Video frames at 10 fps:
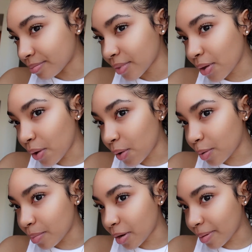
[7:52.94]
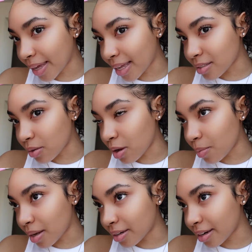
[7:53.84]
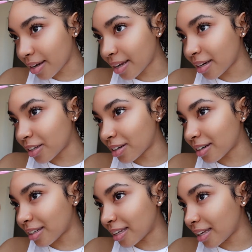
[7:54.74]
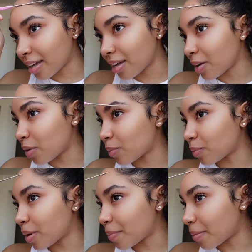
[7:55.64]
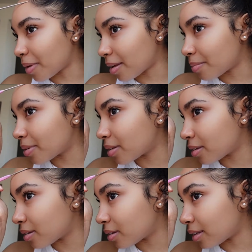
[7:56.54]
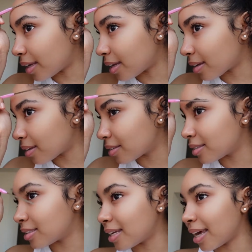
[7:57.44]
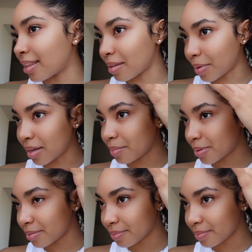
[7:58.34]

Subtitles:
comb or my cattail comb under and literally rip them up, like take them up